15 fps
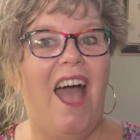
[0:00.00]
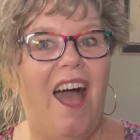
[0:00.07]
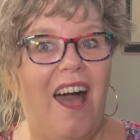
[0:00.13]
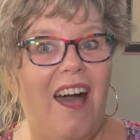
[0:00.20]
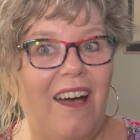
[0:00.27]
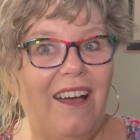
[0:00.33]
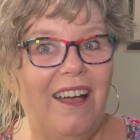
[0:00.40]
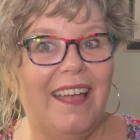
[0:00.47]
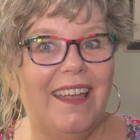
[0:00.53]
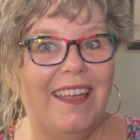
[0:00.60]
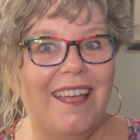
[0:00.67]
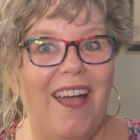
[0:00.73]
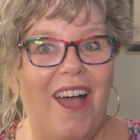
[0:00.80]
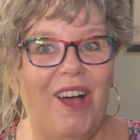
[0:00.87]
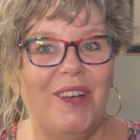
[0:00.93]
Hi,
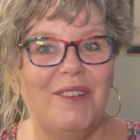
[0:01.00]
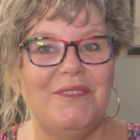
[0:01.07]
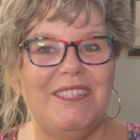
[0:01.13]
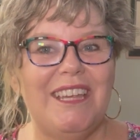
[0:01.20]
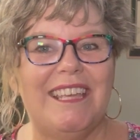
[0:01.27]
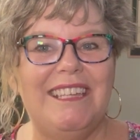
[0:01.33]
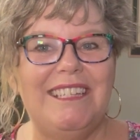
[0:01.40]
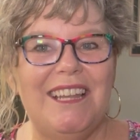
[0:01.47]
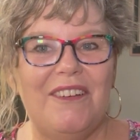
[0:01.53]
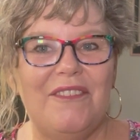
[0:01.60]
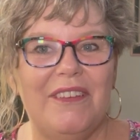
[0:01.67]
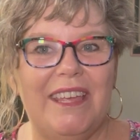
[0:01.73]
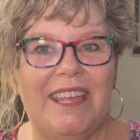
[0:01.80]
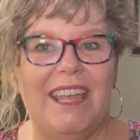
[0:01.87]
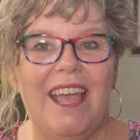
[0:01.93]
I'm Jackie
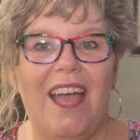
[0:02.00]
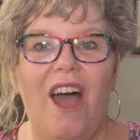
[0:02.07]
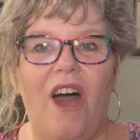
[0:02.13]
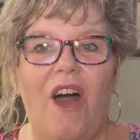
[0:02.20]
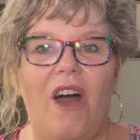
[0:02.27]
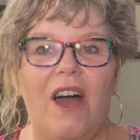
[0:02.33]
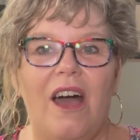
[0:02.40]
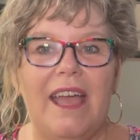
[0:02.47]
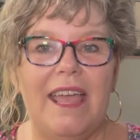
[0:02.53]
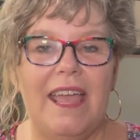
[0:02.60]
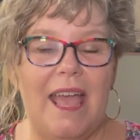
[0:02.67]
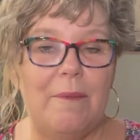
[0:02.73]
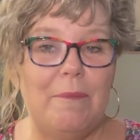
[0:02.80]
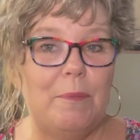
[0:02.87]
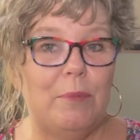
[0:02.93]
Duffy. I
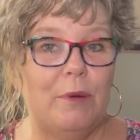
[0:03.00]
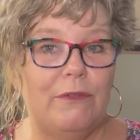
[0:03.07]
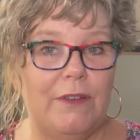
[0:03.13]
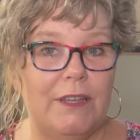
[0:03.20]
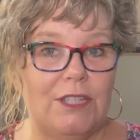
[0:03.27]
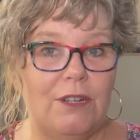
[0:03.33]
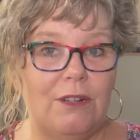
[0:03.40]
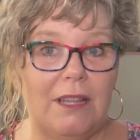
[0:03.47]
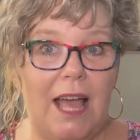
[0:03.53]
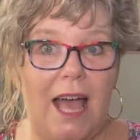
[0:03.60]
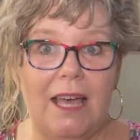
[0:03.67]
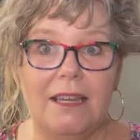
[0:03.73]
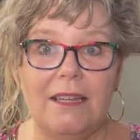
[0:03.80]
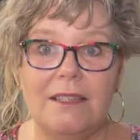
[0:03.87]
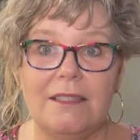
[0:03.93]
am a professional
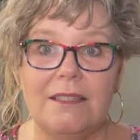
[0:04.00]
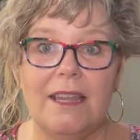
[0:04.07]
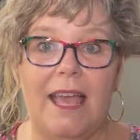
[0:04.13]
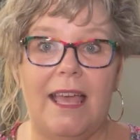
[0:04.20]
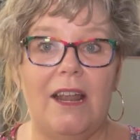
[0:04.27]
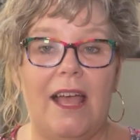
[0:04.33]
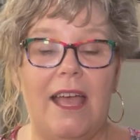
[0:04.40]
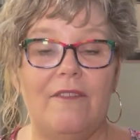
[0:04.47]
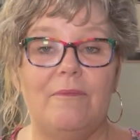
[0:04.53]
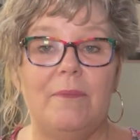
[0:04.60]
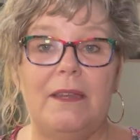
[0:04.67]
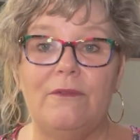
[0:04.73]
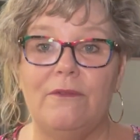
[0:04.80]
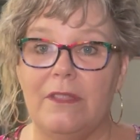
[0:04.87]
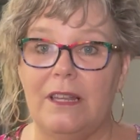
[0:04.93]
artist and I have
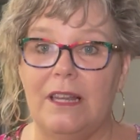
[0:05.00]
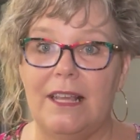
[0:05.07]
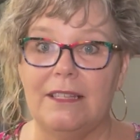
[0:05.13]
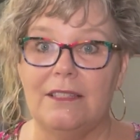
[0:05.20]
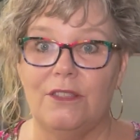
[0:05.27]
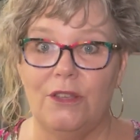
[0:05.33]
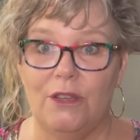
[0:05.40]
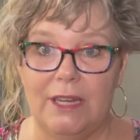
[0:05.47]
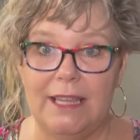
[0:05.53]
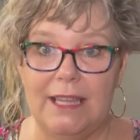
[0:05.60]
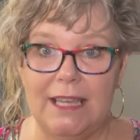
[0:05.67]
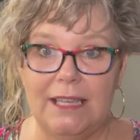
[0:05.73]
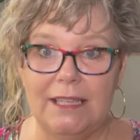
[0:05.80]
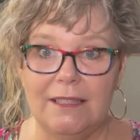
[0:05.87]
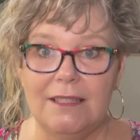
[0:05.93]
been for the last 30
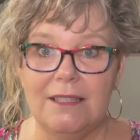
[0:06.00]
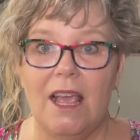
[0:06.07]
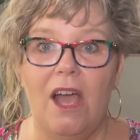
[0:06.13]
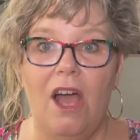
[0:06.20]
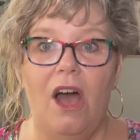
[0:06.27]
years.